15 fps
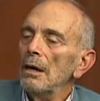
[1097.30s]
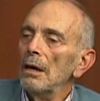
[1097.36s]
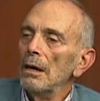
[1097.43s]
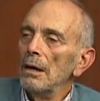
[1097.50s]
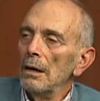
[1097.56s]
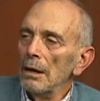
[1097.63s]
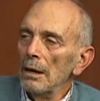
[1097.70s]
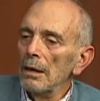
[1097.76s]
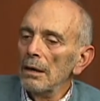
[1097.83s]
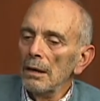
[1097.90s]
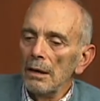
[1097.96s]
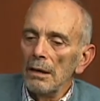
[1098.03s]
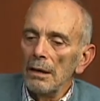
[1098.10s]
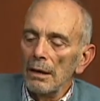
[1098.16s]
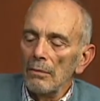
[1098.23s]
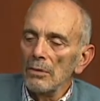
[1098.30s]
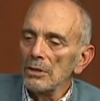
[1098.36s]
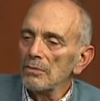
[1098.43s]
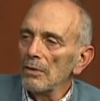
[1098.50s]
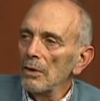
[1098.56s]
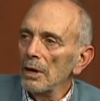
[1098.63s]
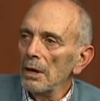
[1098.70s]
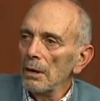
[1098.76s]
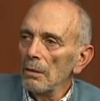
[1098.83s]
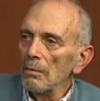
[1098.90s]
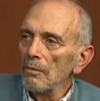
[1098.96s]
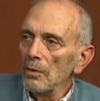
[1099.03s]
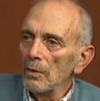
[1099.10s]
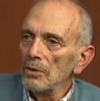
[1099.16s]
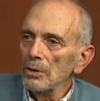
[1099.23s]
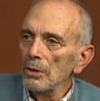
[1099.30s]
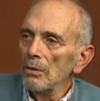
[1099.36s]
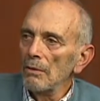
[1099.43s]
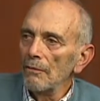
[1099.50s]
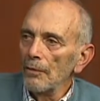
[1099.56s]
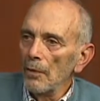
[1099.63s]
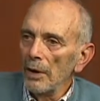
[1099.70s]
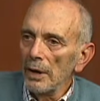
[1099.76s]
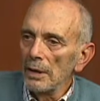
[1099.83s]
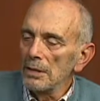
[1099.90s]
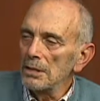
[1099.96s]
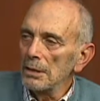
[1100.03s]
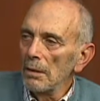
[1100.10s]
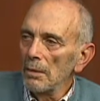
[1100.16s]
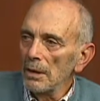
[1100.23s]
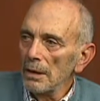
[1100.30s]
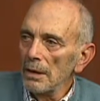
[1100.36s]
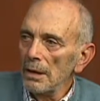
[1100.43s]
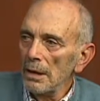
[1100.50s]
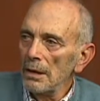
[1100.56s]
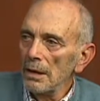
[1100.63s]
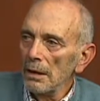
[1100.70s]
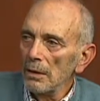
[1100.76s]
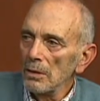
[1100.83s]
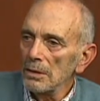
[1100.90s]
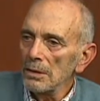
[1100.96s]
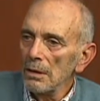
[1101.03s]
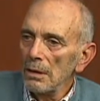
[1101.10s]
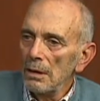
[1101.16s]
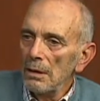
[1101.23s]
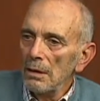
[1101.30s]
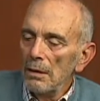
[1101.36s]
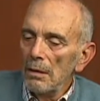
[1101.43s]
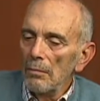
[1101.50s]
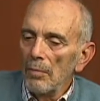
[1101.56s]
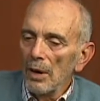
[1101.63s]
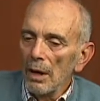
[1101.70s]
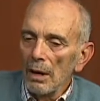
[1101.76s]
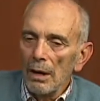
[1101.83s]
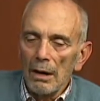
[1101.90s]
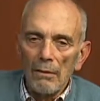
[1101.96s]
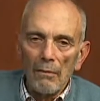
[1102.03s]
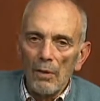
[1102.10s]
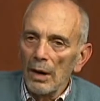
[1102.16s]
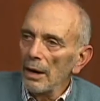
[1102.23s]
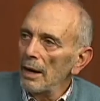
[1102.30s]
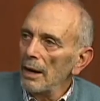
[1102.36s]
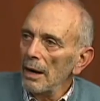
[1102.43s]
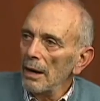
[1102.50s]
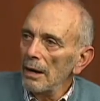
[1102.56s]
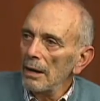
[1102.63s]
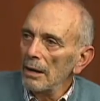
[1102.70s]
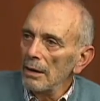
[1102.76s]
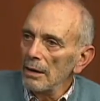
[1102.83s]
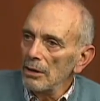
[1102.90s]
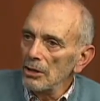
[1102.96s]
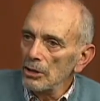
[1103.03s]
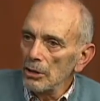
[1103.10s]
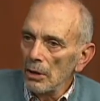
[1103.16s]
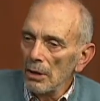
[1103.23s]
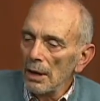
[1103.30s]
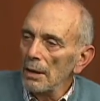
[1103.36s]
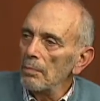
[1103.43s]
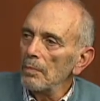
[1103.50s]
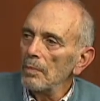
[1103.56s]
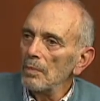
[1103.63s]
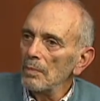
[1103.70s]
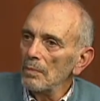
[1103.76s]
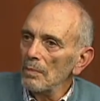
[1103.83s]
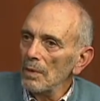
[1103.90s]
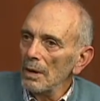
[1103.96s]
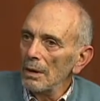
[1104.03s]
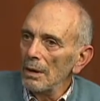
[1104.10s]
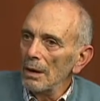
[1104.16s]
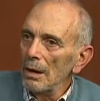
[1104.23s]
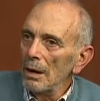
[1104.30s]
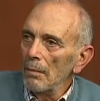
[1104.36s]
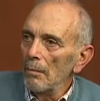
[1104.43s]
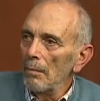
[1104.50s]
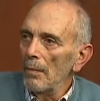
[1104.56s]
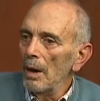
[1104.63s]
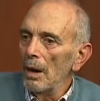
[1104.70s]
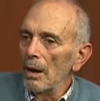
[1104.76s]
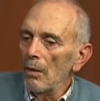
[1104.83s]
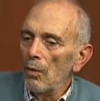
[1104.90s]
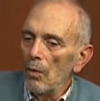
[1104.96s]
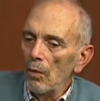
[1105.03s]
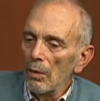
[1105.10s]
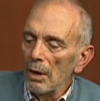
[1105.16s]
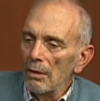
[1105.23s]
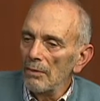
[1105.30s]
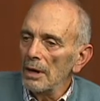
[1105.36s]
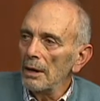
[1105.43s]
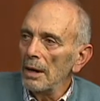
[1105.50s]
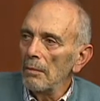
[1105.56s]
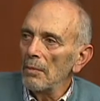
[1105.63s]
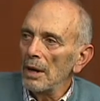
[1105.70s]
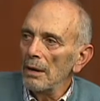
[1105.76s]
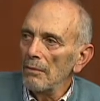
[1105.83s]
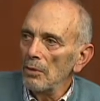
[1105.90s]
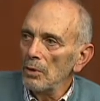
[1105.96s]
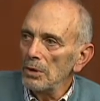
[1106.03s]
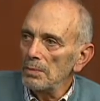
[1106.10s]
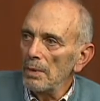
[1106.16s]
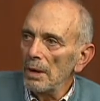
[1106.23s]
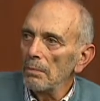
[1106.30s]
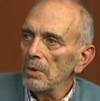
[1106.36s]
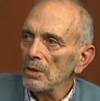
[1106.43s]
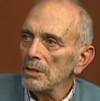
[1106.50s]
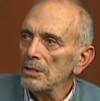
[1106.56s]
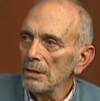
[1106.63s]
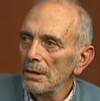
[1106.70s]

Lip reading: And that was very helpful too in filling in some of the details. But a lot of what I had to churn up, a whole lot of it came out of newspapers.